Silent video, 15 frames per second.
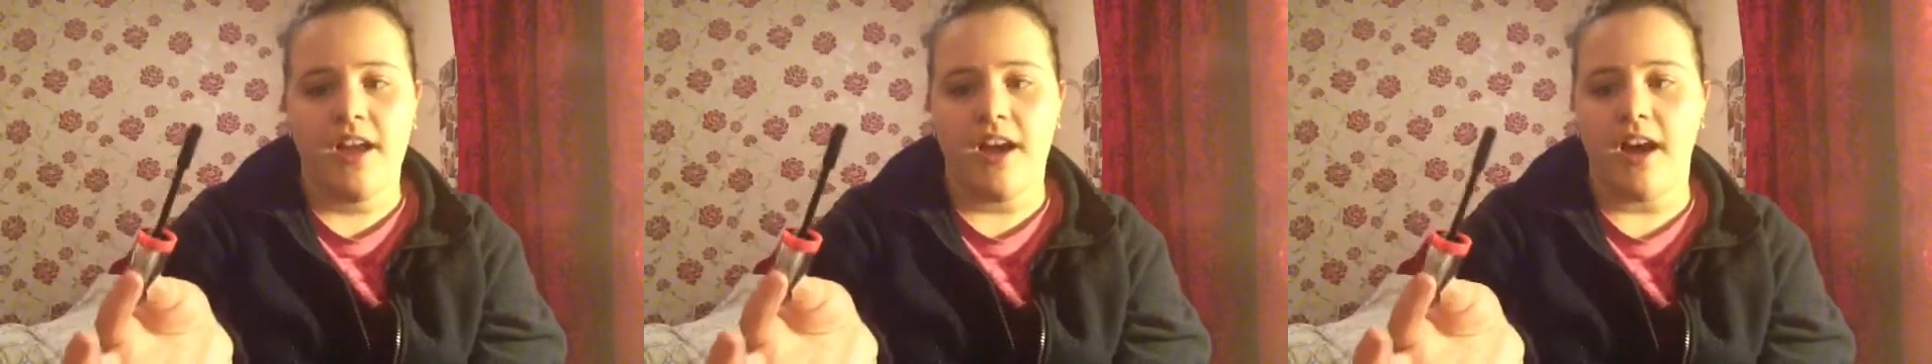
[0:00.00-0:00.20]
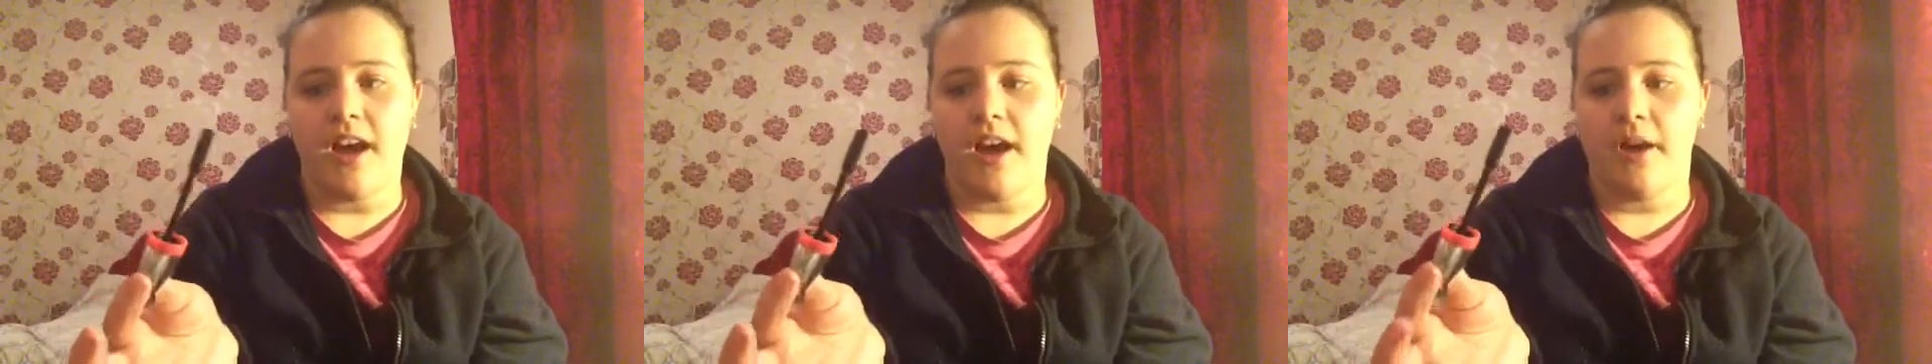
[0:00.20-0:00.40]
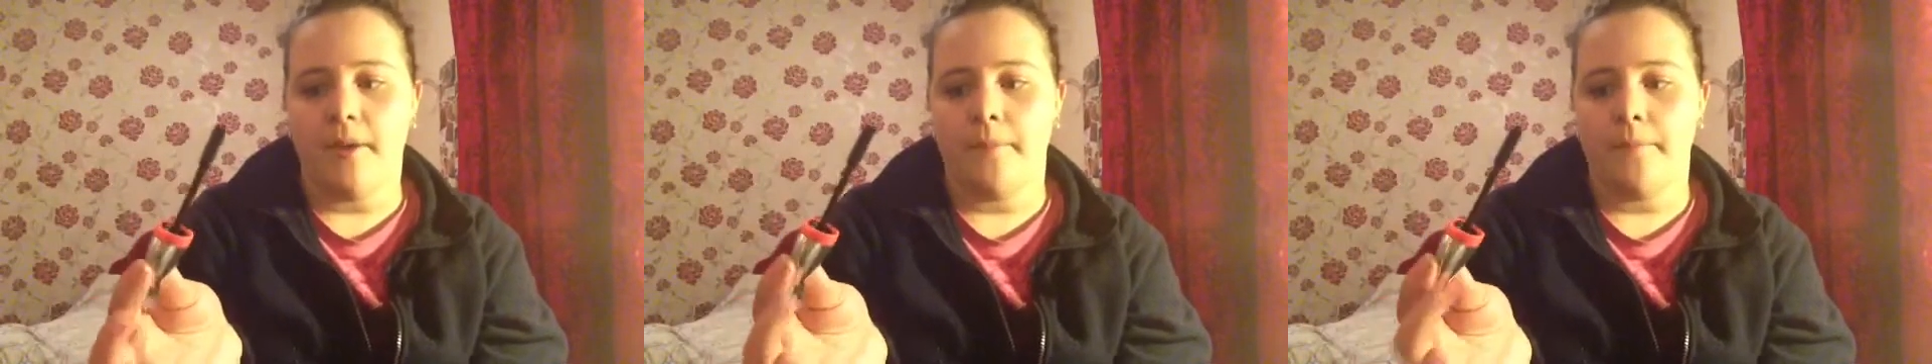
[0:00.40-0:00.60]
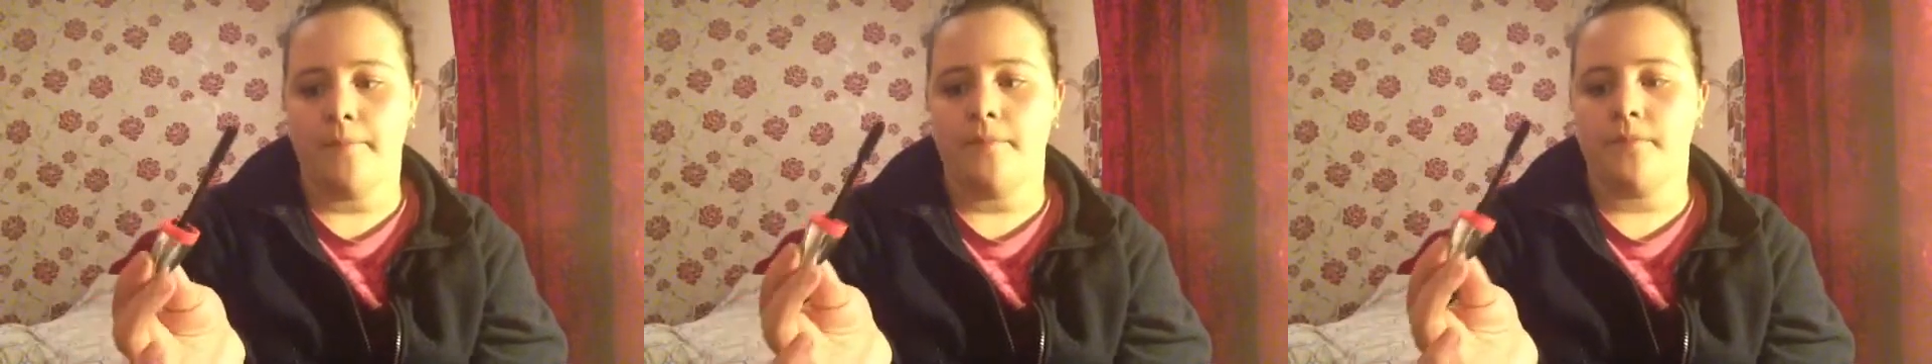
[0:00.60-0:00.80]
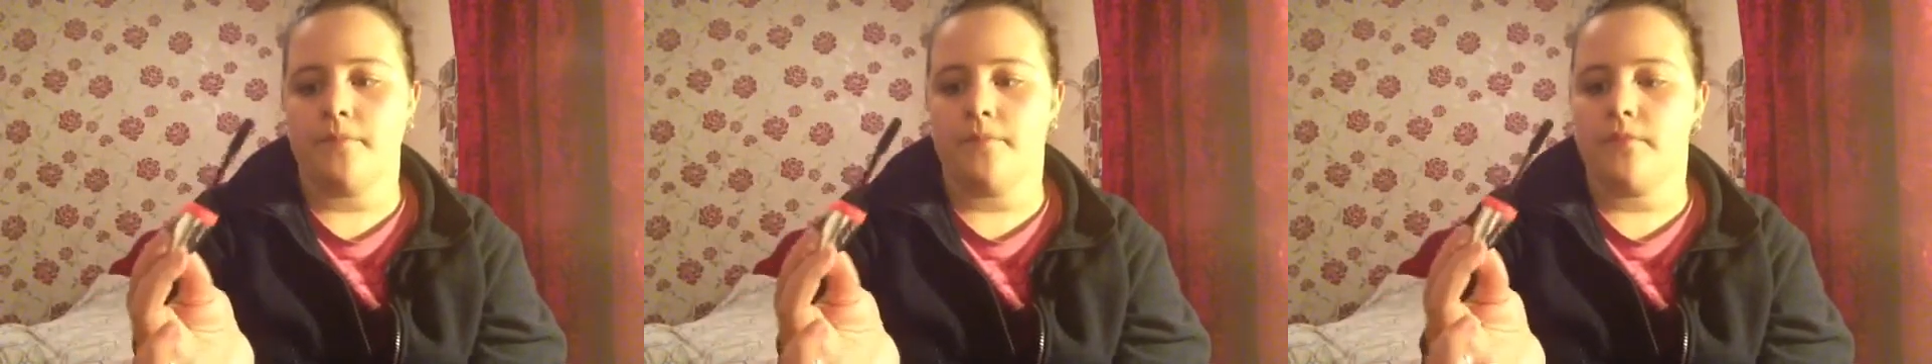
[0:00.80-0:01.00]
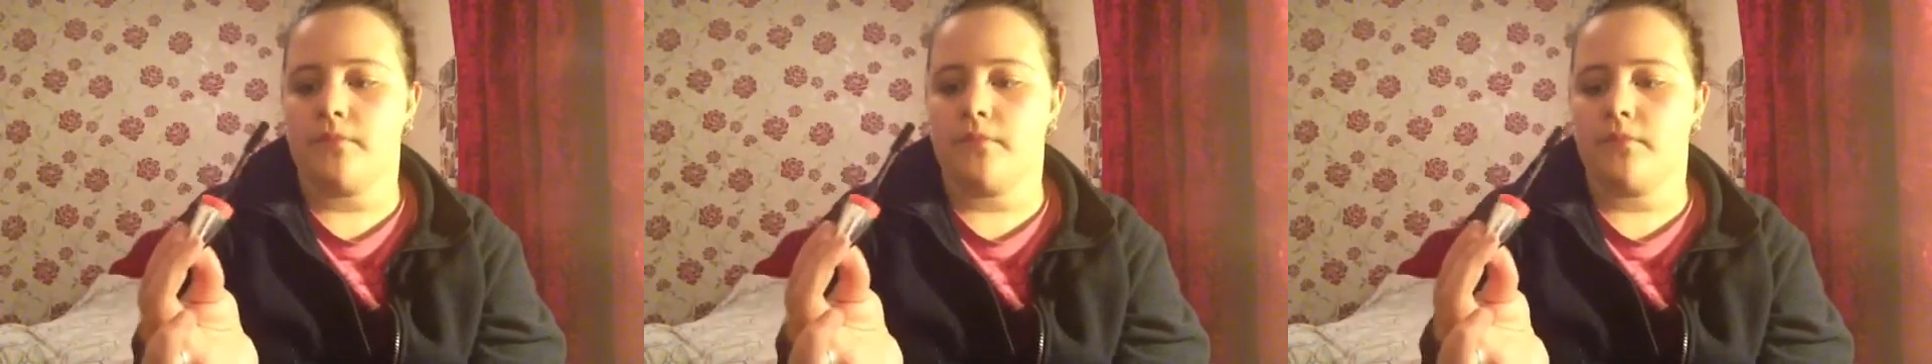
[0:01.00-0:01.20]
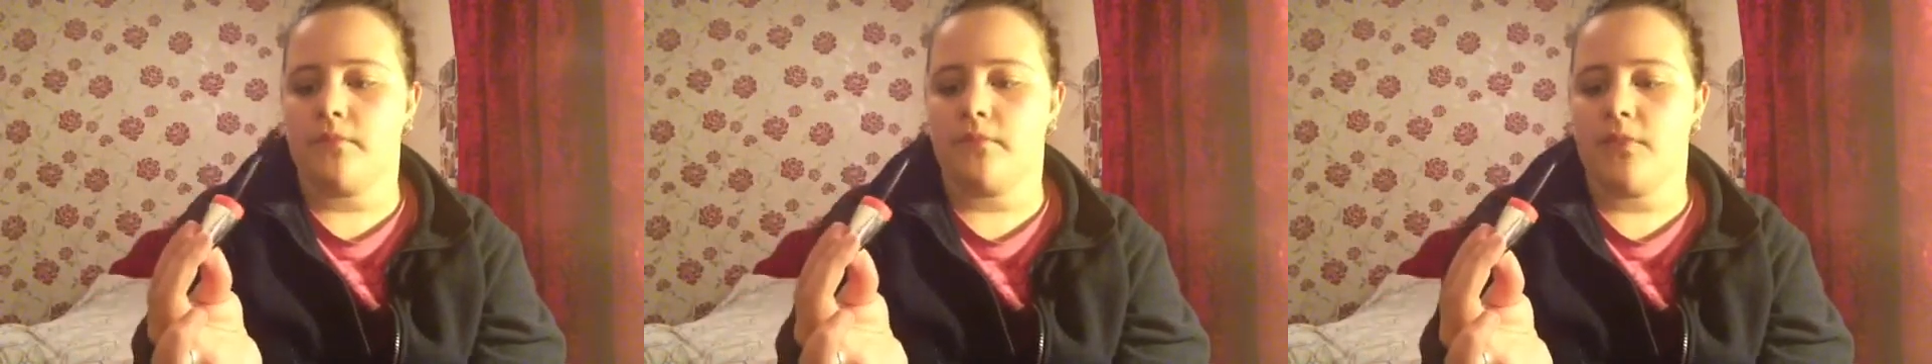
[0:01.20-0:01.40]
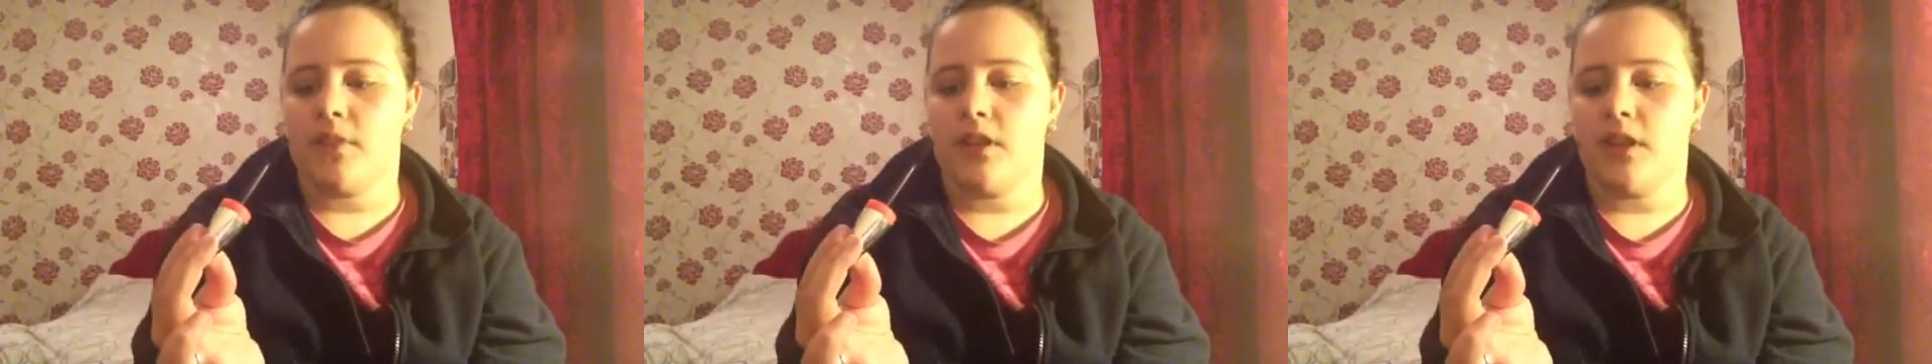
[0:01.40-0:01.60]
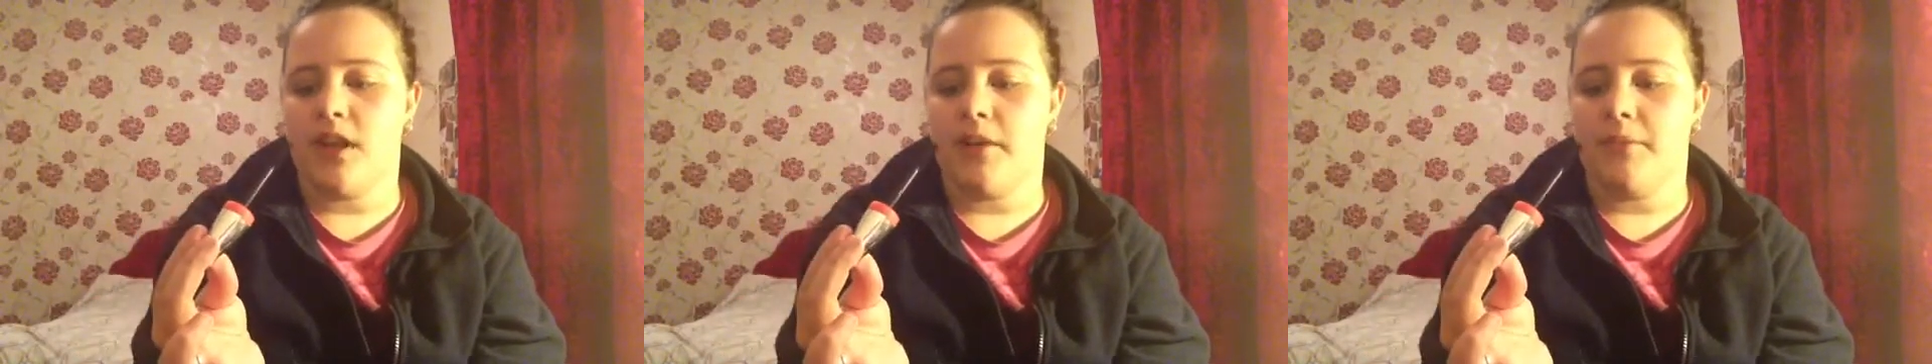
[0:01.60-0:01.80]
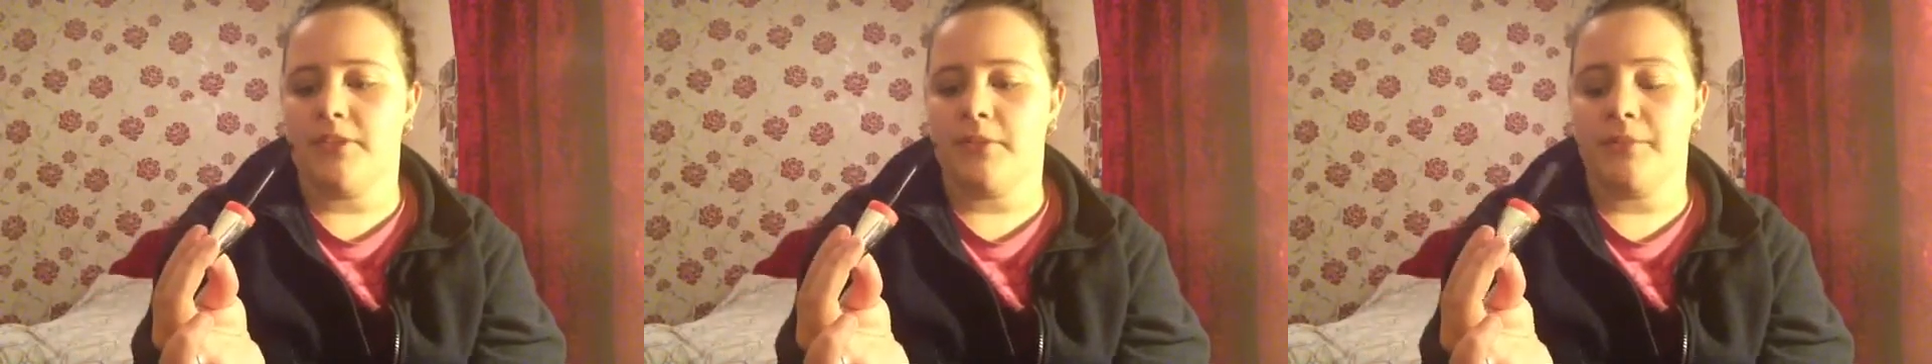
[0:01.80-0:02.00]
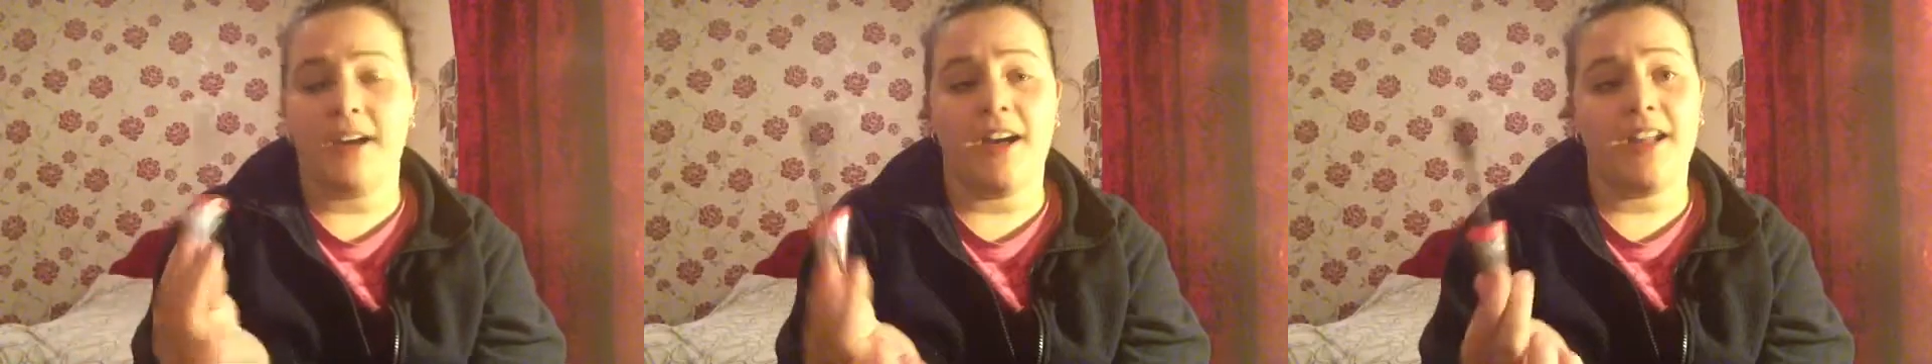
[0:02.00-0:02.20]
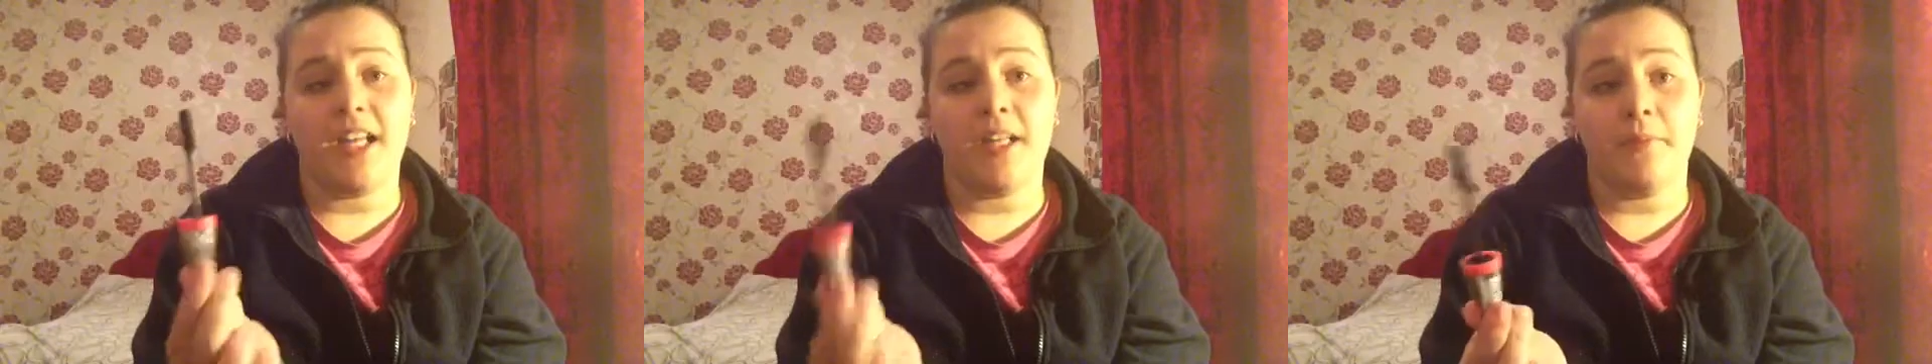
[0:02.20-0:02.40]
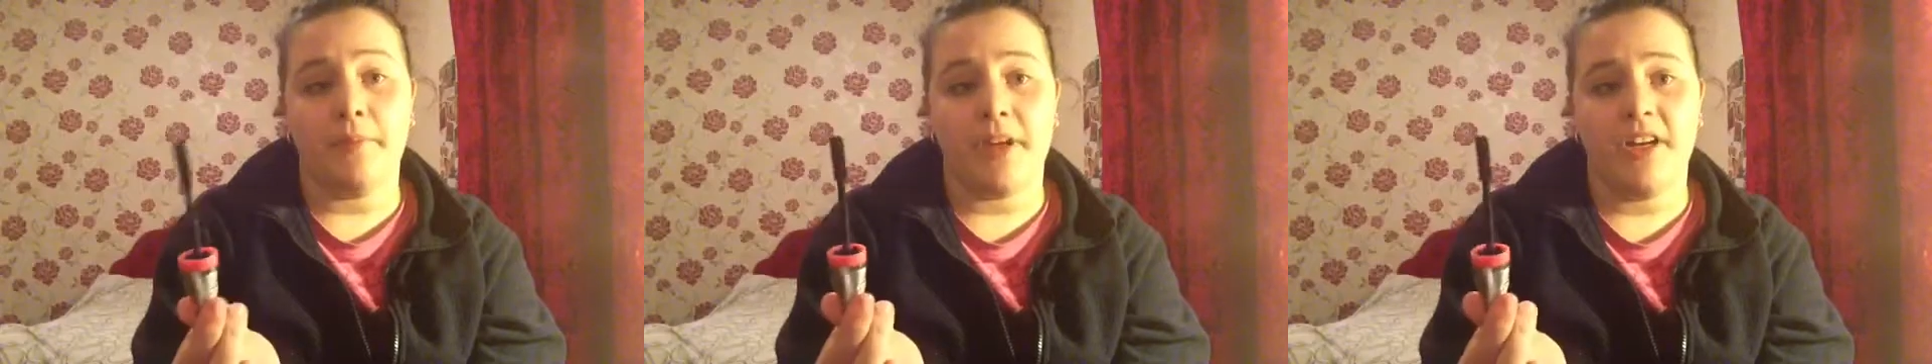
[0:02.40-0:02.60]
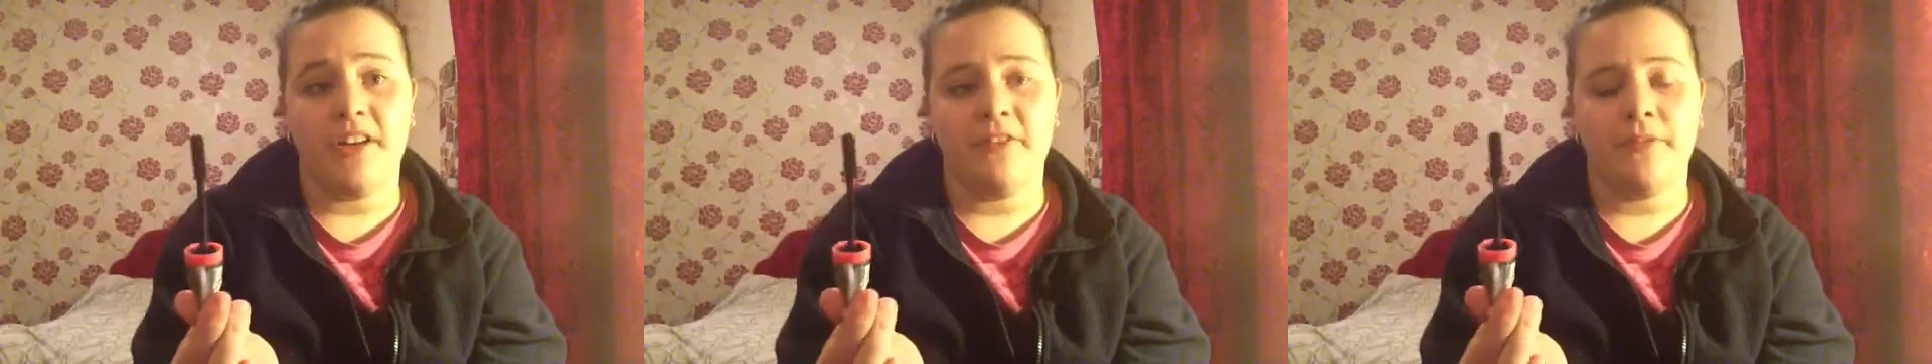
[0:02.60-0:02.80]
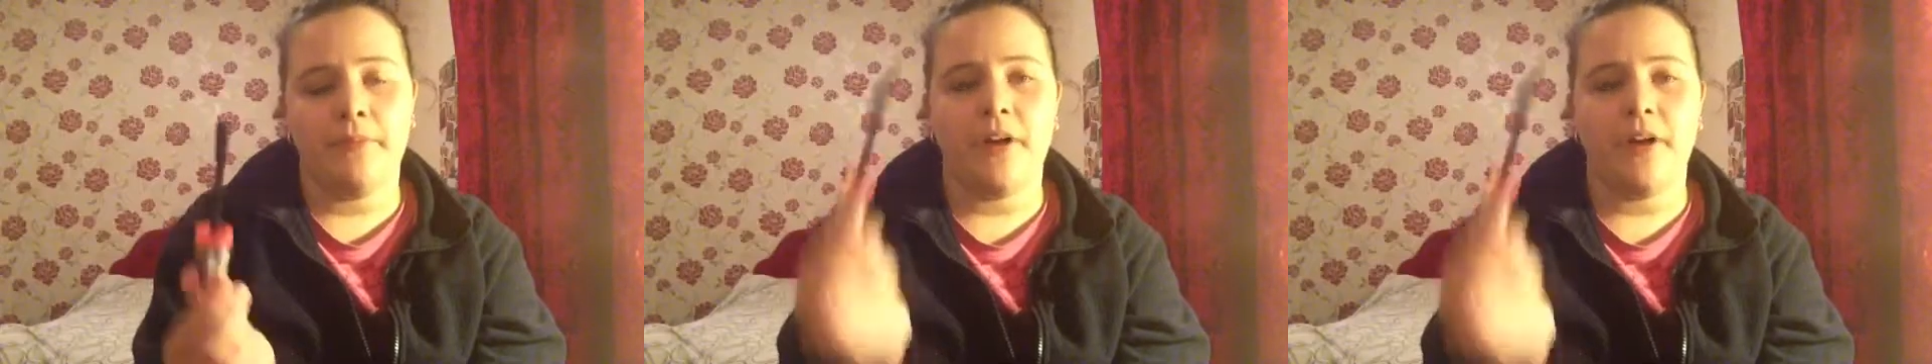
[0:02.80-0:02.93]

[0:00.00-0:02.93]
I must admit I like them both,